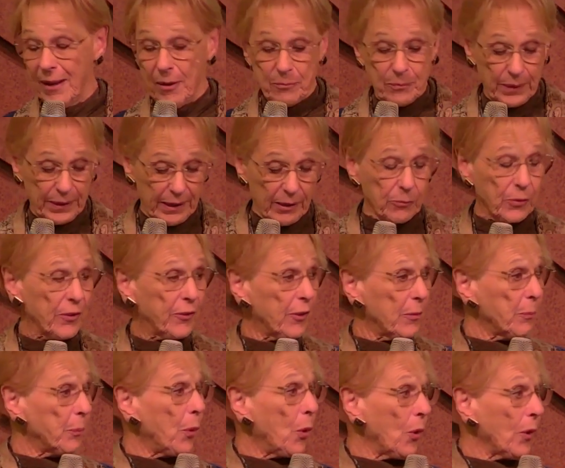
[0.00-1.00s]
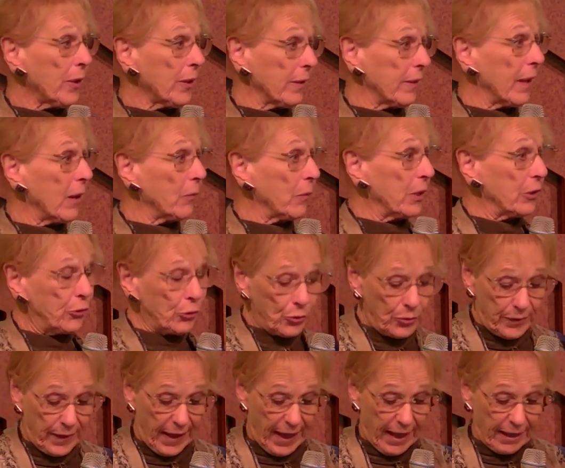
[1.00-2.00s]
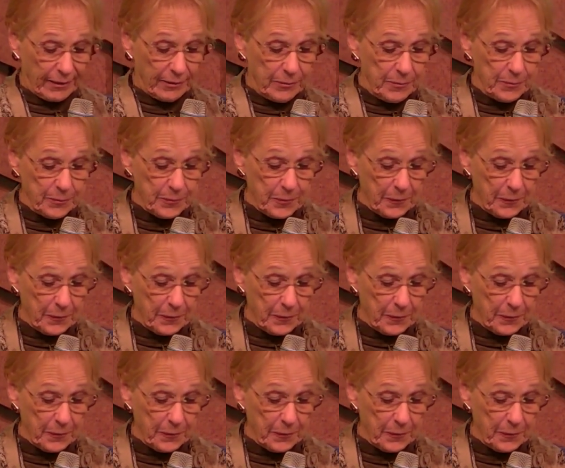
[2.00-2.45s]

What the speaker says: But it was important that we do that.